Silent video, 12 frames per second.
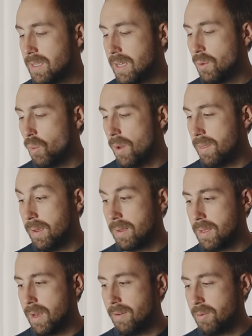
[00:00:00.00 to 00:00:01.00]
say the one thing
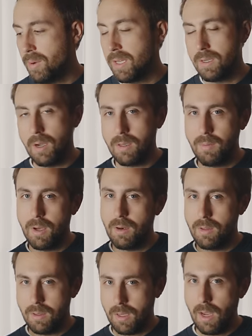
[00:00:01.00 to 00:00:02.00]
that everybody talks about
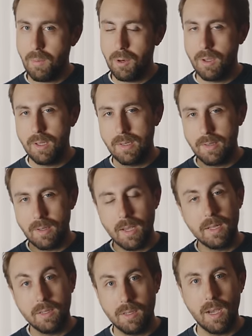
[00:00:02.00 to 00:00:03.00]
on this camera is
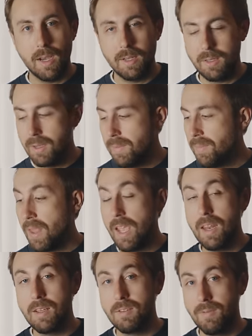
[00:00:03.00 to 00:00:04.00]
its size.
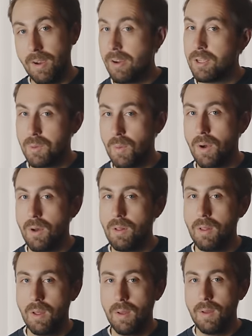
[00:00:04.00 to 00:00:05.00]
It is very small.
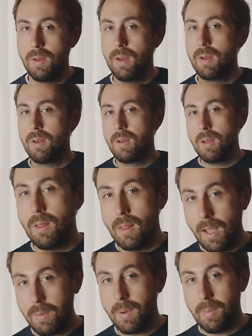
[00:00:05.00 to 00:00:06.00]

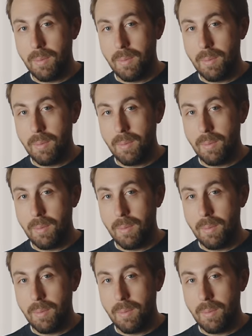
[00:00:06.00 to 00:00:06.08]
Like my